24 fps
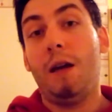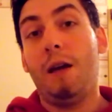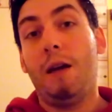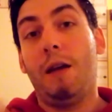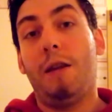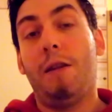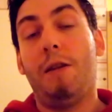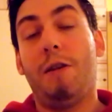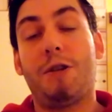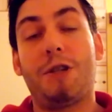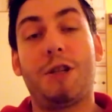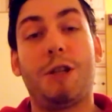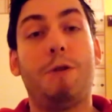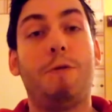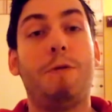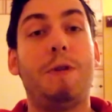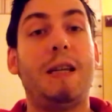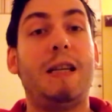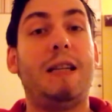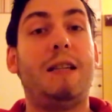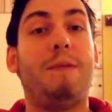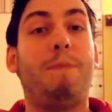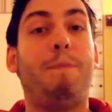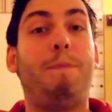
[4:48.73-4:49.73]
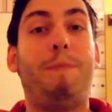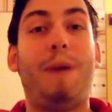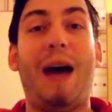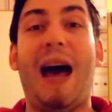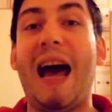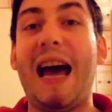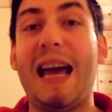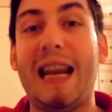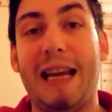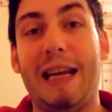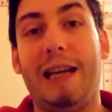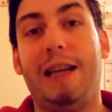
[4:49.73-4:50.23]
There's no need to
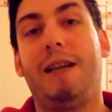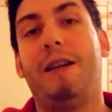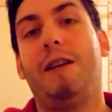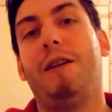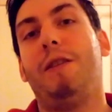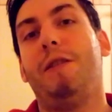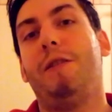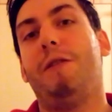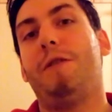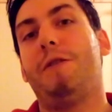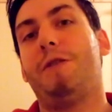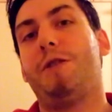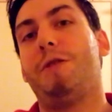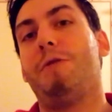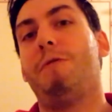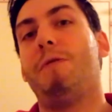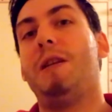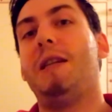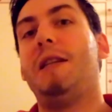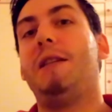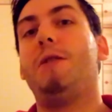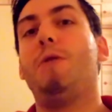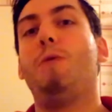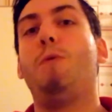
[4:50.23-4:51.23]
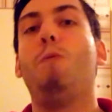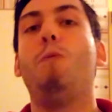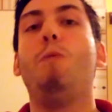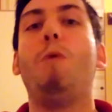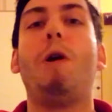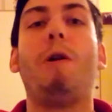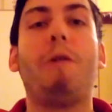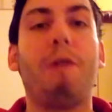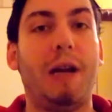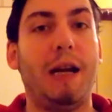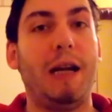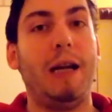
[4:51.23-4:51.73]
panic, there's no need to
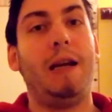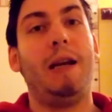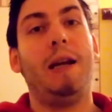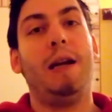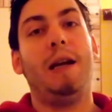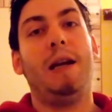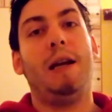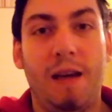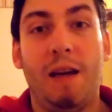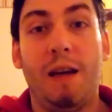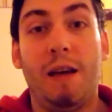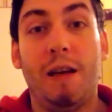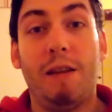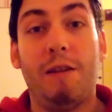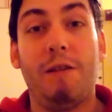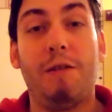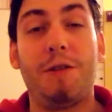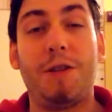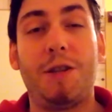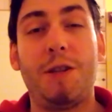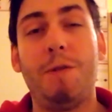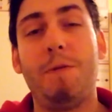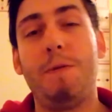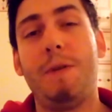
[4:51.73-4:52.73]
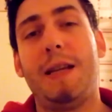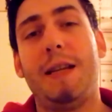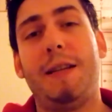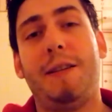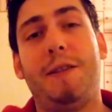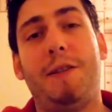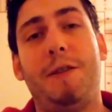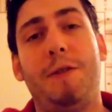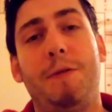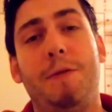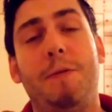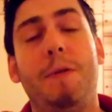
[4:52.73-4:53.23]
worry, there's no need
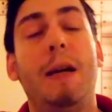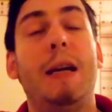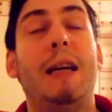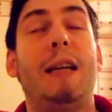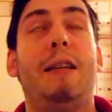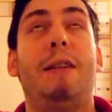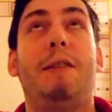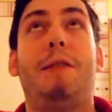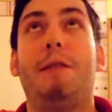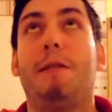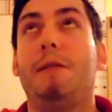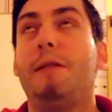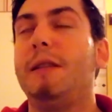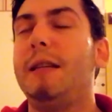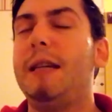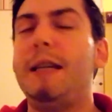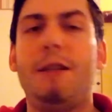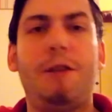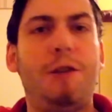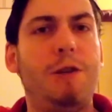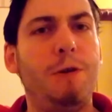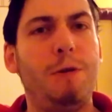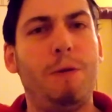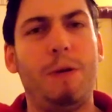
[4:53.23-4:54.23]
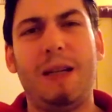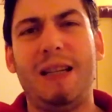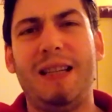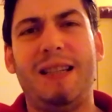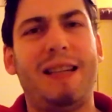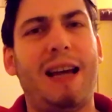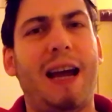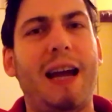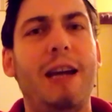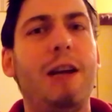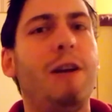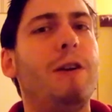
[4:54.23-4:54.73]
to delete your
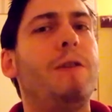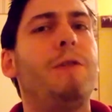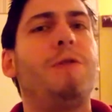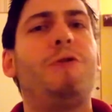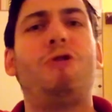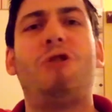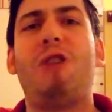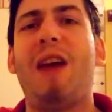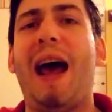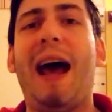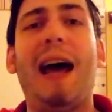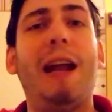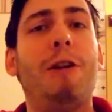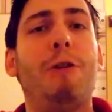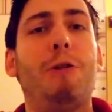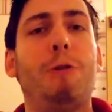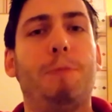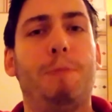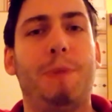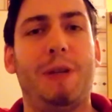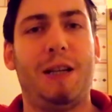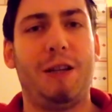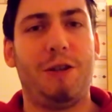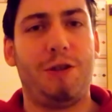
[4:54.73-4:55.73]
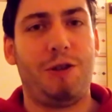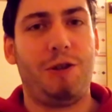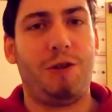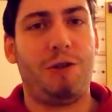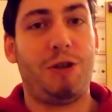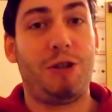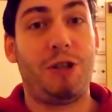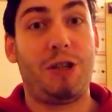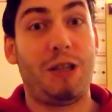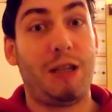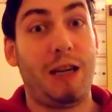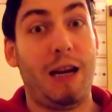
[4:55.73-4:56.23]
entire channel because you're
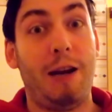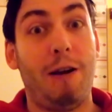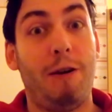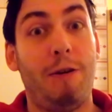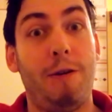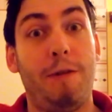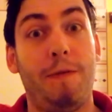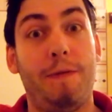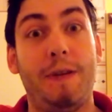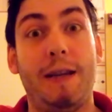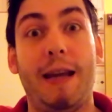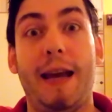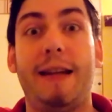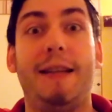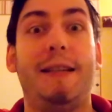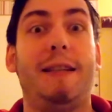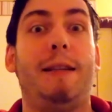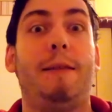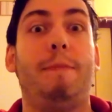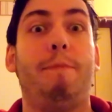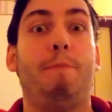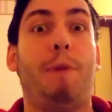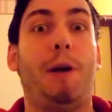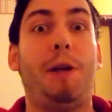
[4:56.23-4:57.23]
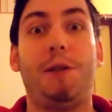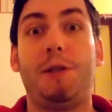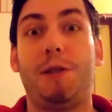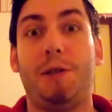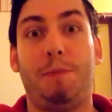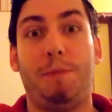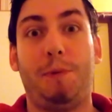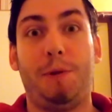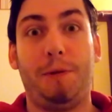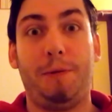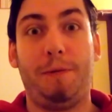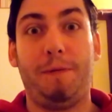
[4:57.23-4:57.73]
scared of getting
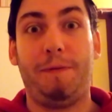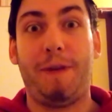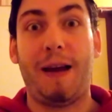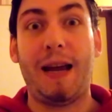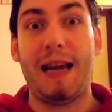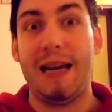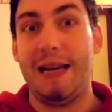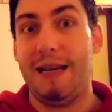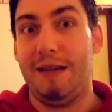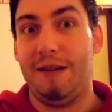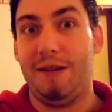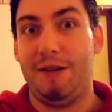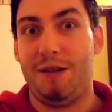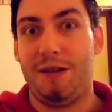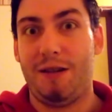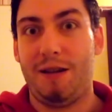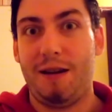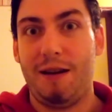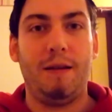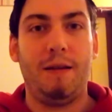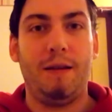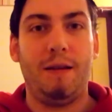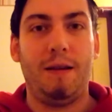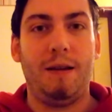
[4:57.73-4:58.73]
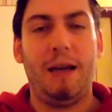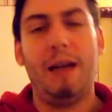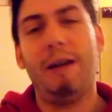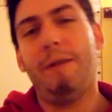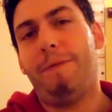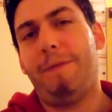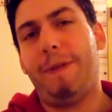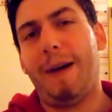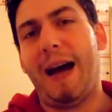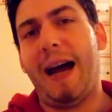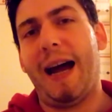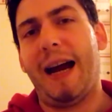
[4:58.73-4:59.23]
multiple fines. In
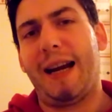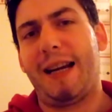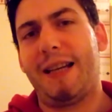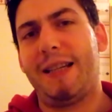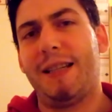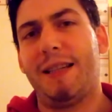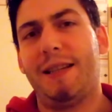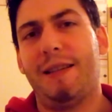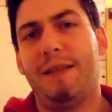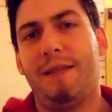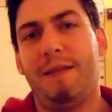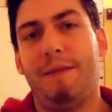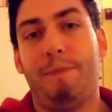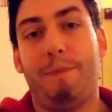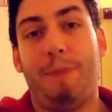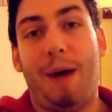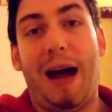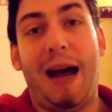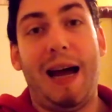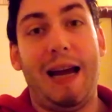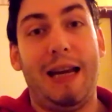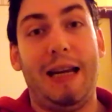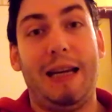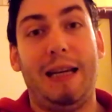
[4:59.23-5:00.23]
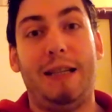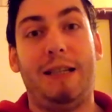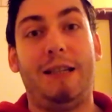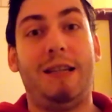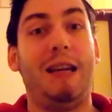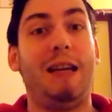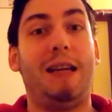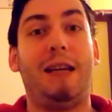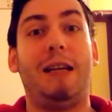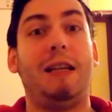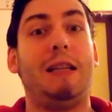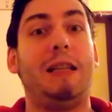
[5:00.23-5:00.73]
fact, by
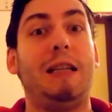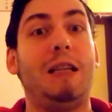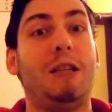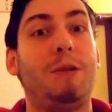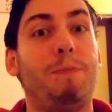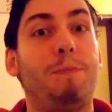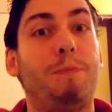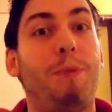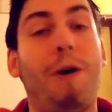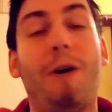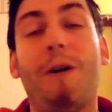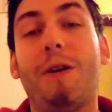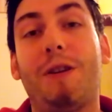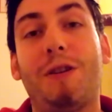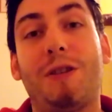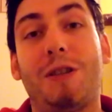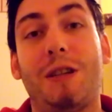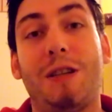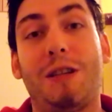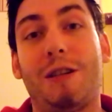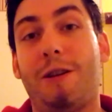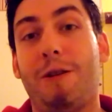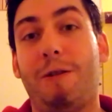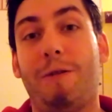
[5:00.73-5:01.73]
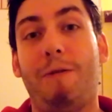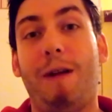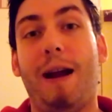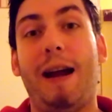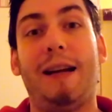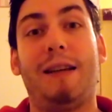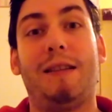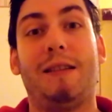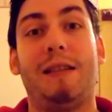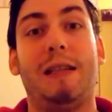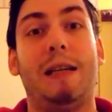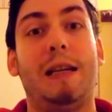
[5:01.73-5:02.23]
ticking these boxes
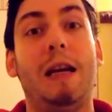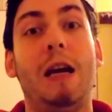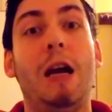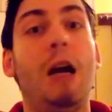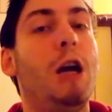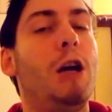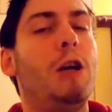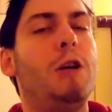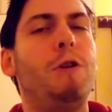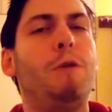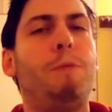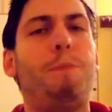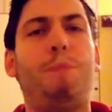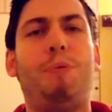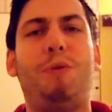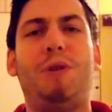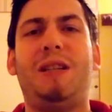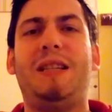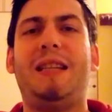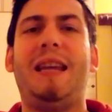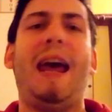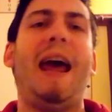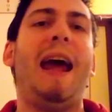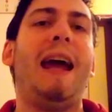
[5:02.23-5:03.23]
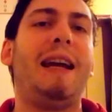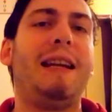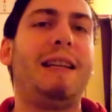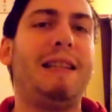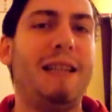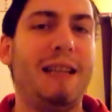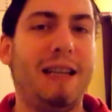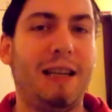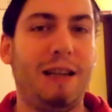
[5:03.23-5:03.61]
correctly, you're protecting